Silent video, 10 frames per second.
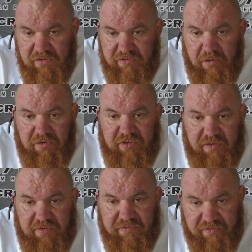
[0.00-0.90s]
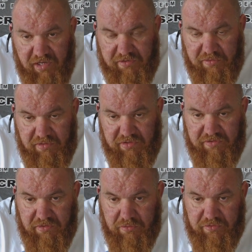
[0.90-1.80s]
Steroids have an effect on
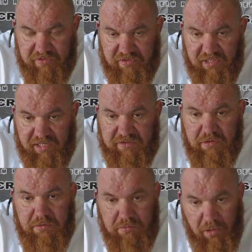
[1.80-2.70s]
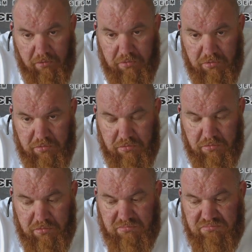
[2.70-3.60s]
this and cause this gland to grow.
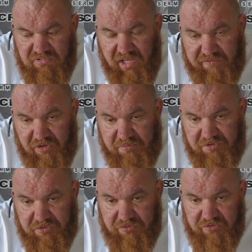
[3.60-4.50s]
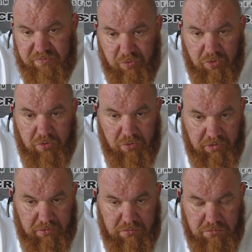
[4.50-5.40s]
Therefore, it produces more
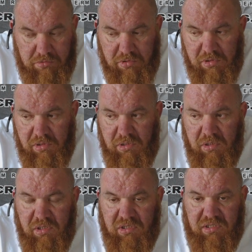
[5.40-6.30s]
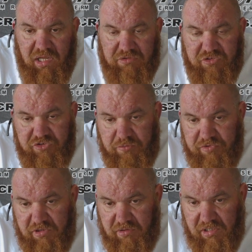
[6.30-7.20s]
oil. Now, to
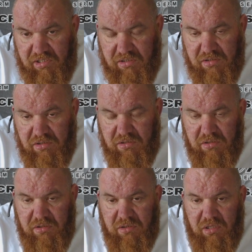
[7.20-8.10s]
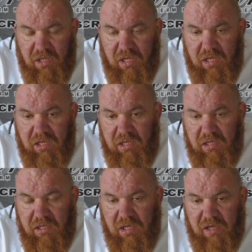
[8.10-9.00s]
some degree,
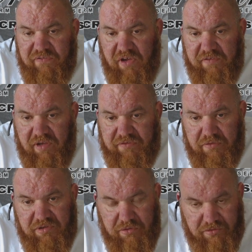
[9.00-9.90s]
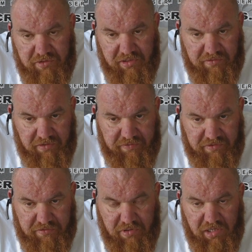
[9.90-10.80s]
a uh, 5 alpha reductase like
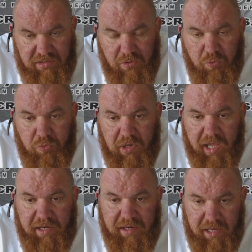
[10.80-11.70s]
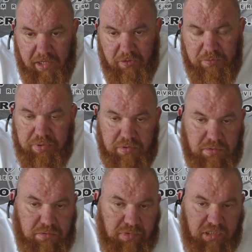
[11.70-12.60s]
finasteride can help
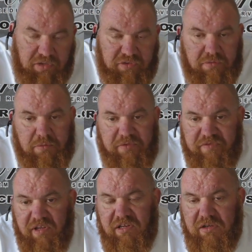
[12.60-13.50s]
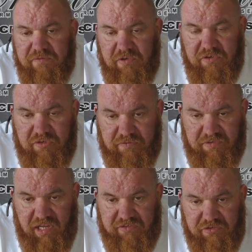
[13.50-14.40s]
because it will prevent the conversion of
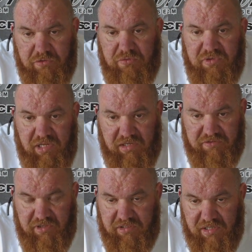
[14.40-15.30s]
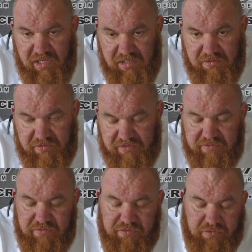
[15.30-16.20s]
test to DHT,
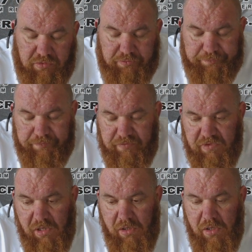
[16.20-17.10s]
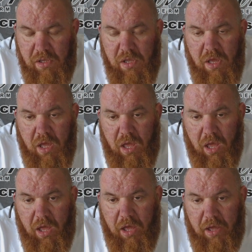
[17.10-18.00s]
dihydrotestosterone.
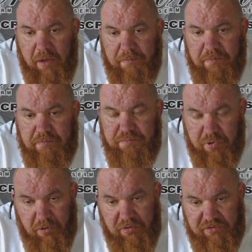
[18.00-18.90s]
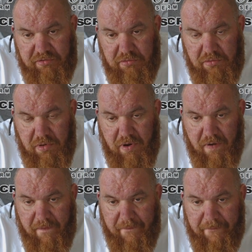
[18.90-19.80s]
Um, but
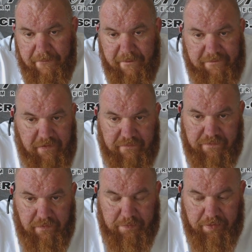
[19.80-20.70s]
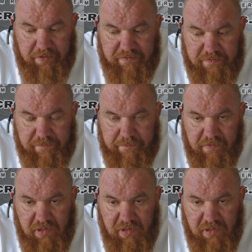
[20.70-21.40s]
it's not foolproof.